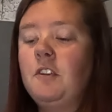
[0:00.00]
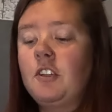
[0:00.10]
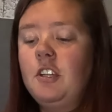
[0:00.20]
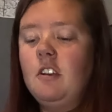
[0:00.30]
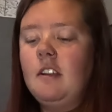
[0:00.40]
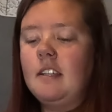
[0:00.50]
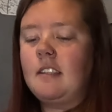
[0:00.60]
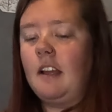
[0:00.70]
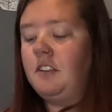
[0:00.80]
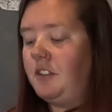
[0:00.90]
you're curious,
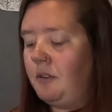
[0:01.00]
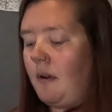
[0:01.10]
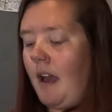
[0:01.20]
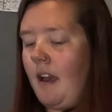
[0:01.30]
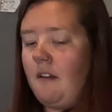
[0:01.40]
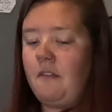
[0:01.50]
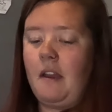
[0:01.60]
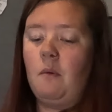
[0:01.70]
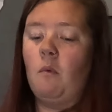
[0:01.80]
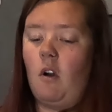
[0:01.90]
I do have
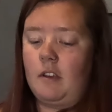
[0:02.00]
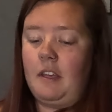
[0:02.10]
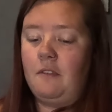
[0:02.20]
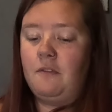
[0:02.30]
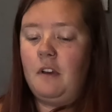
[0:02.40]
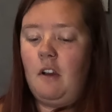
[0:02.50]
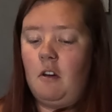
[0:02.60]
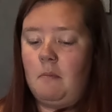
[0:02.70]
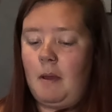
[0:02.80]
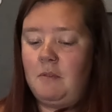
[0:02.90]
a walking foot on my